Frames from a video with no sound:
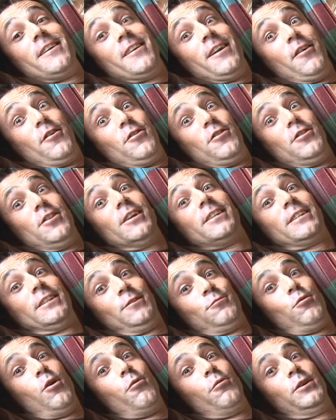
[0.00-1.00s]
Now this
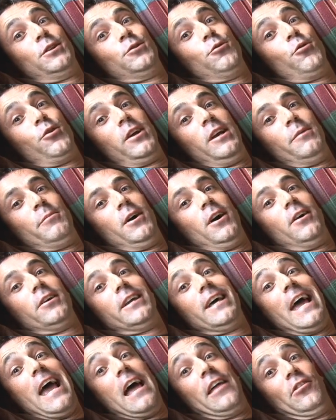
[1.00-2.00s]
is what we're talking about
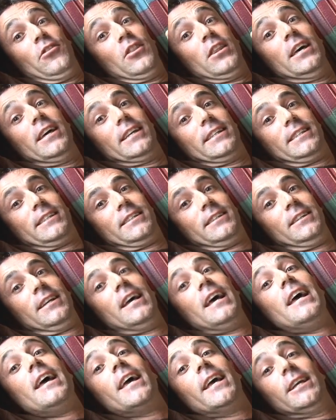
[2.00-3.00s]
and this
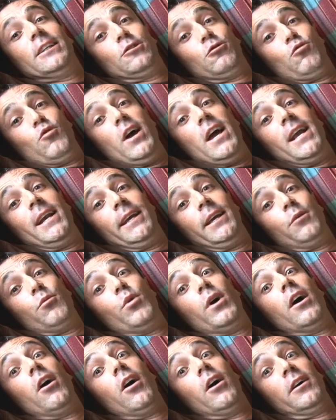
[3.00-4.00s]
is really
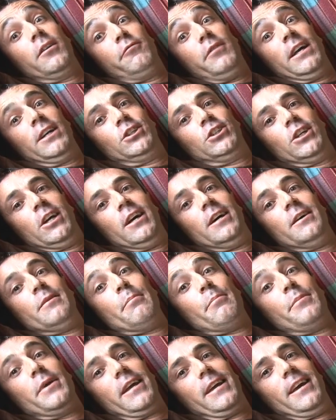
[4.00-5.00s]
where our adventure
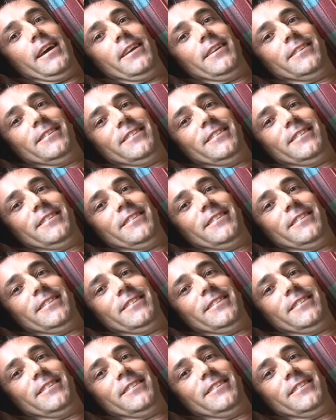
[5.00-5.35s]
begins.